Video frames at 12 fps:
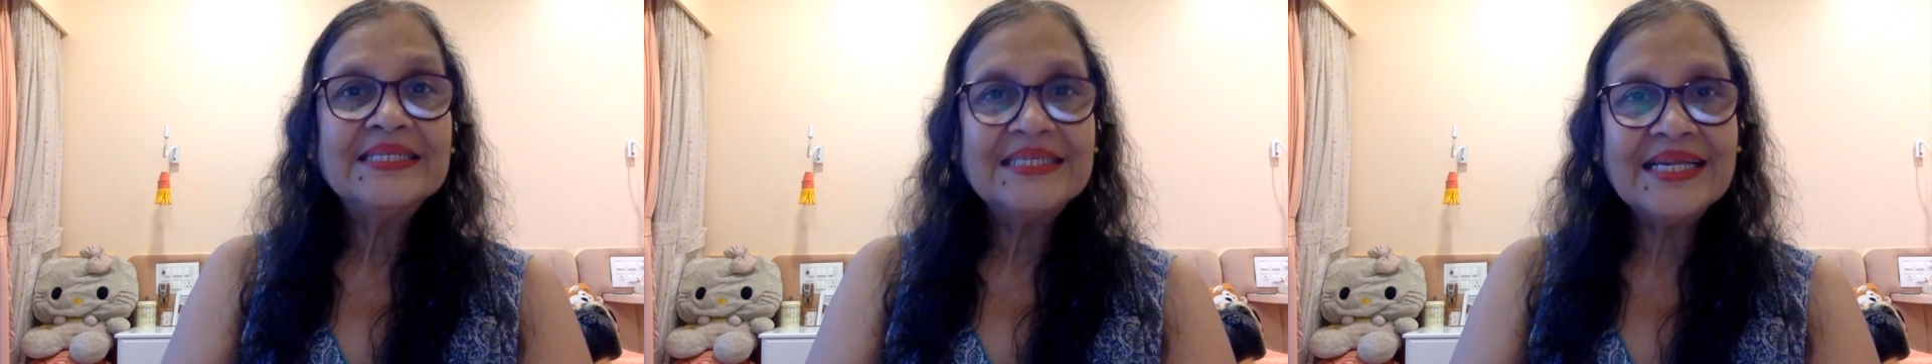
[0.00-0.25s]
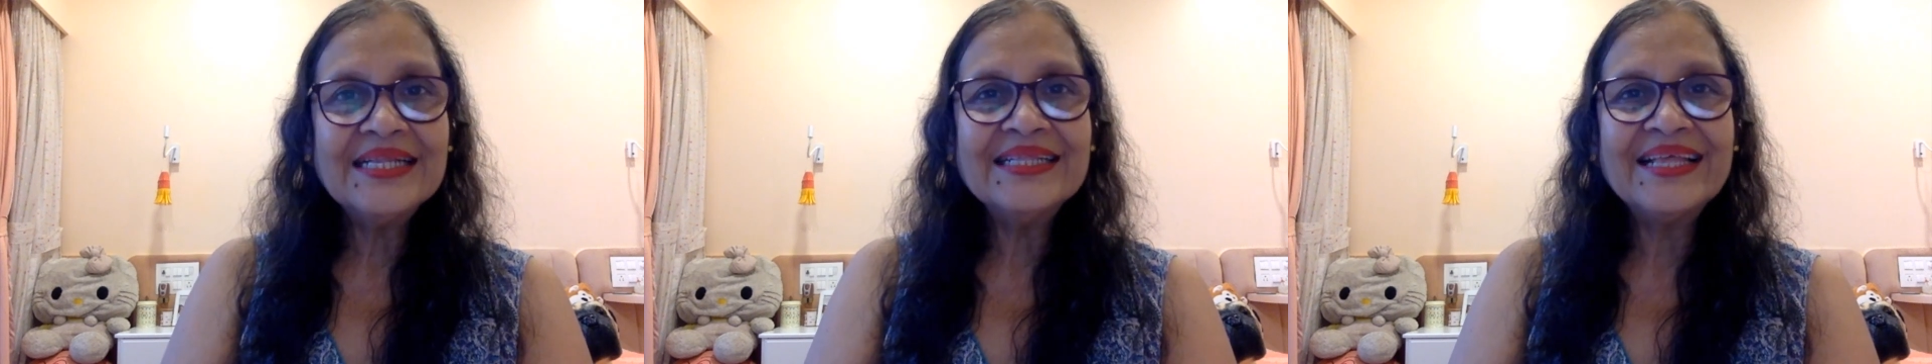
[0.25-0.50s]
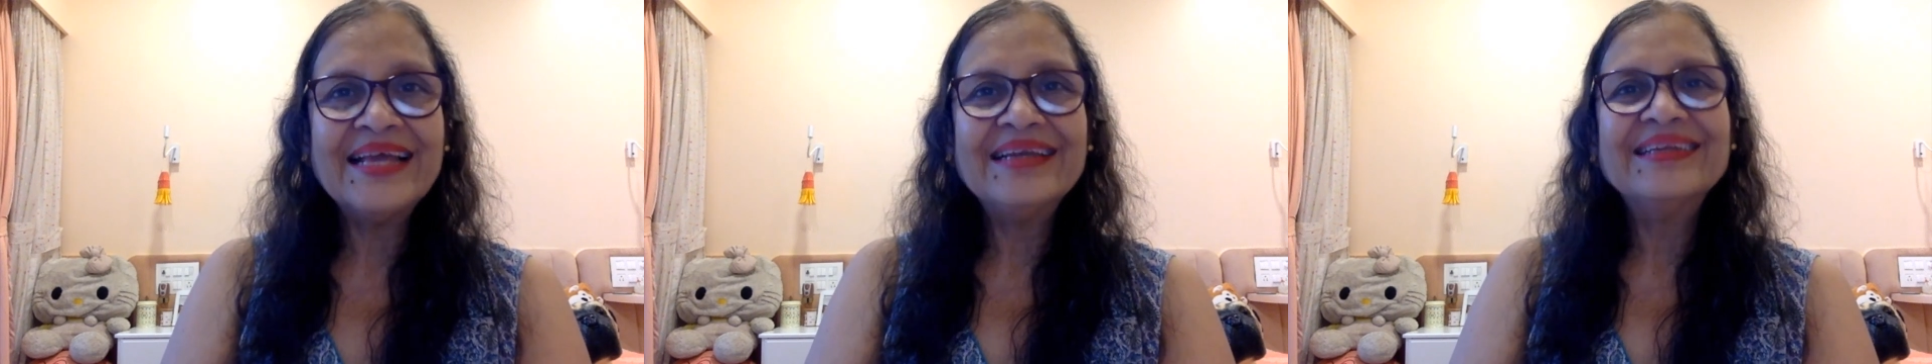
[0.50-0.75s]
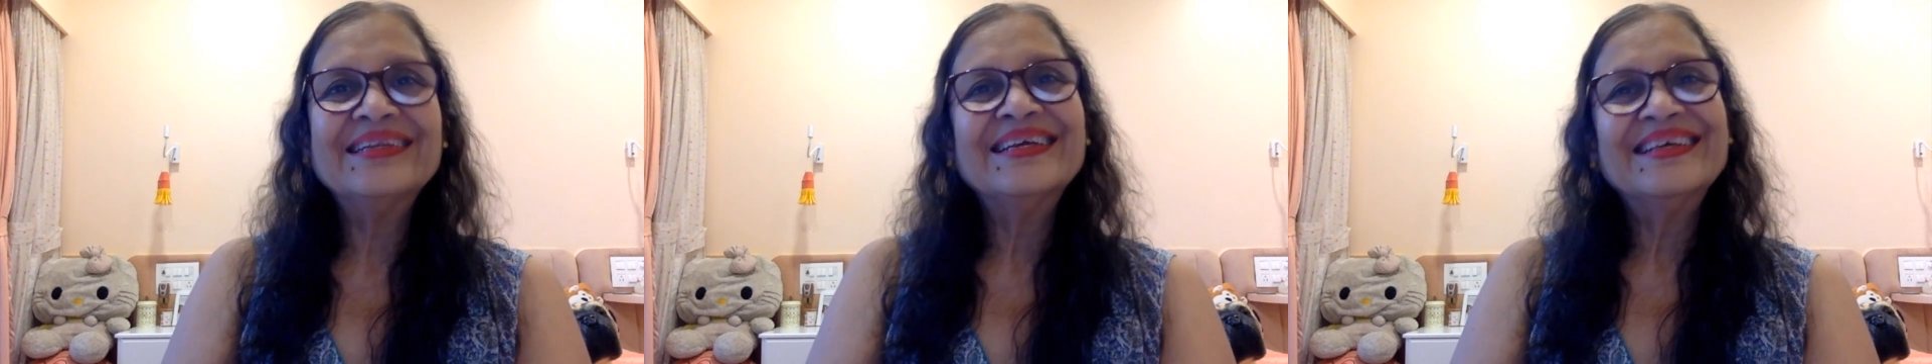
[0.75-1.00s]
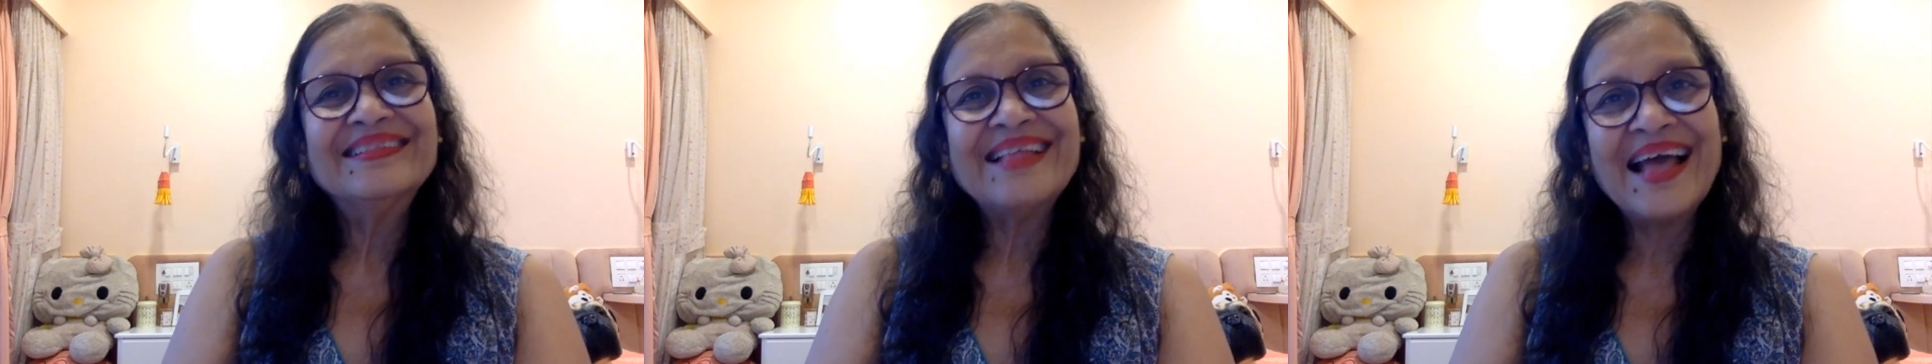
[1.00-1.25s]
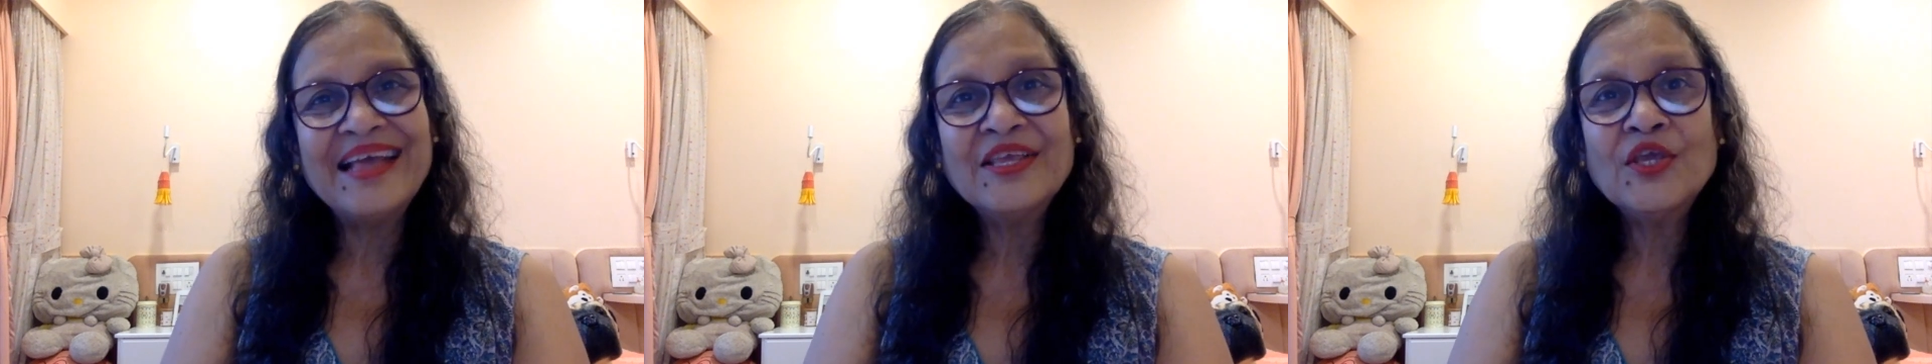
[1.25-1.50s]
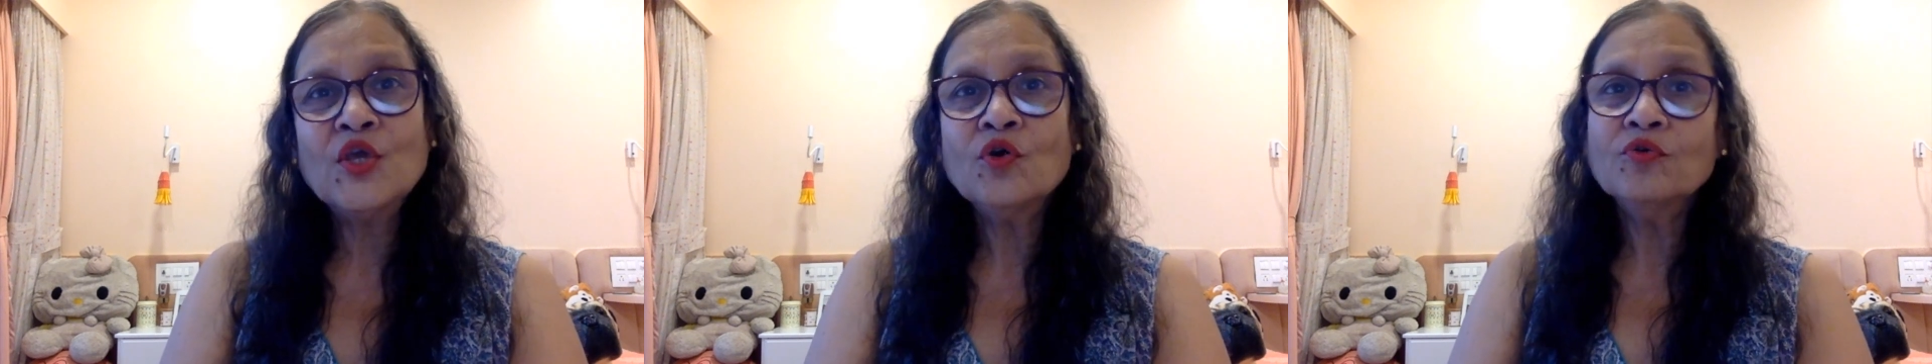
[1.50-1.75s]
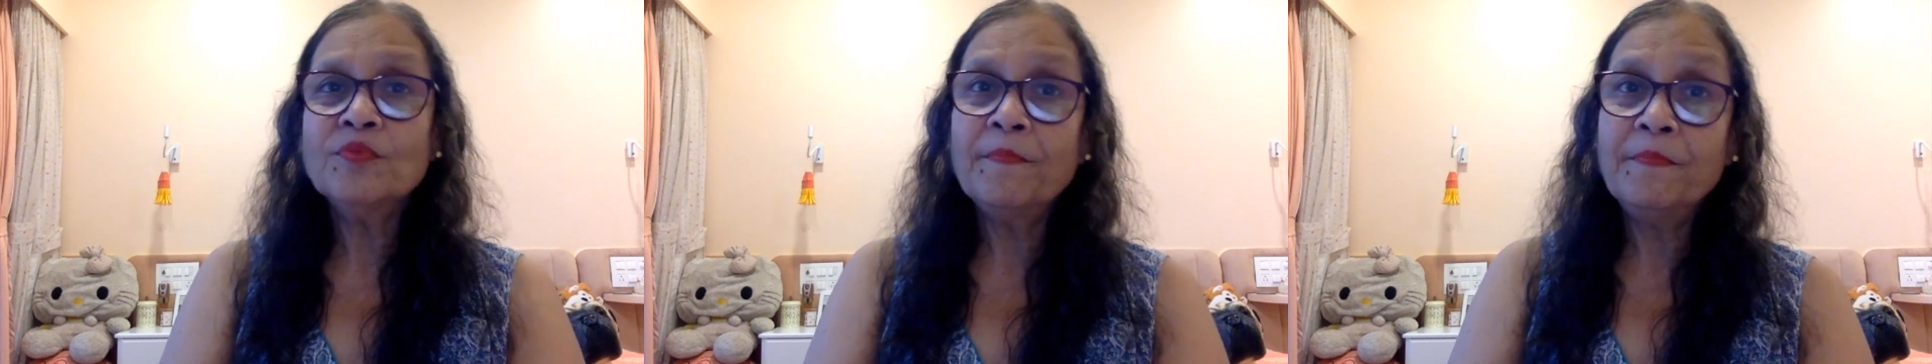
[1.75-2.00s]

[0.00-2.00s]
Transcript: Till then, thank you,